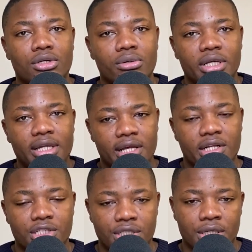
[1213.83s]
only in
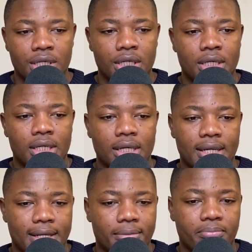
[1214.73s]
English.
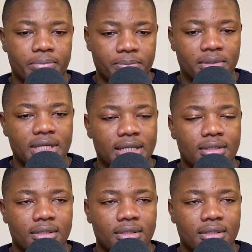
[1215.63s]
And people that